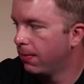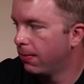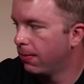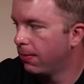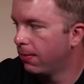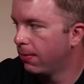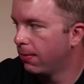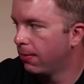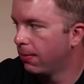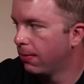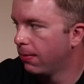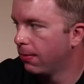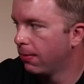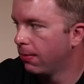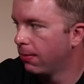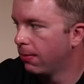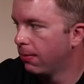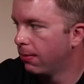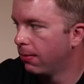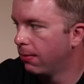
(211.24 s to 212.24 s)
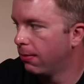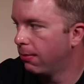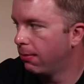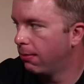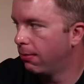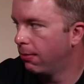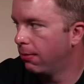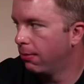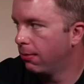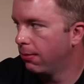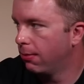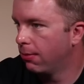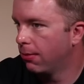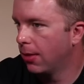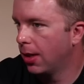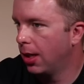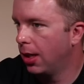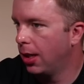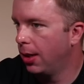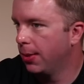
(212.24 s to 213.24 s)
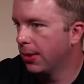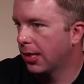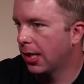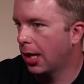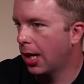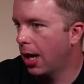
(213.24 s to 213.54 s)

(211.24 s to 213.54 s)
No words are spoken by the person on screen.